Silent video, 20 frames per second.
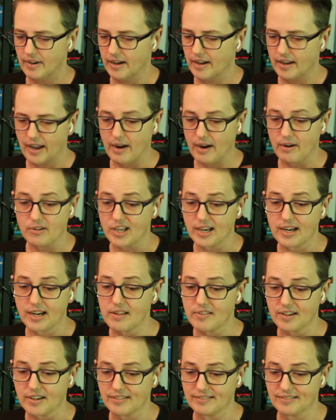I don't say
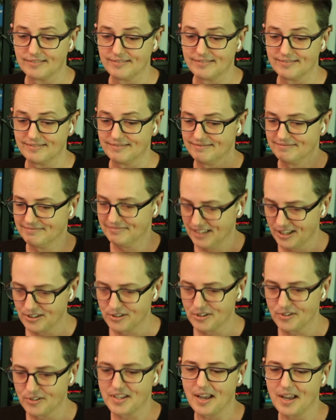anything
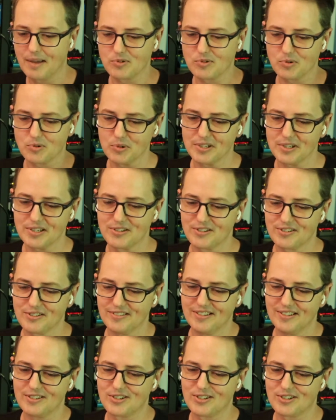until the game's released.
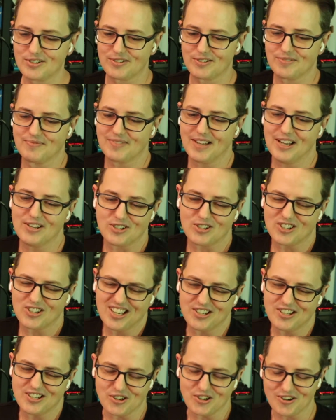It's just
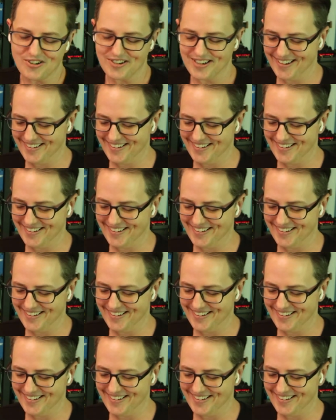easier.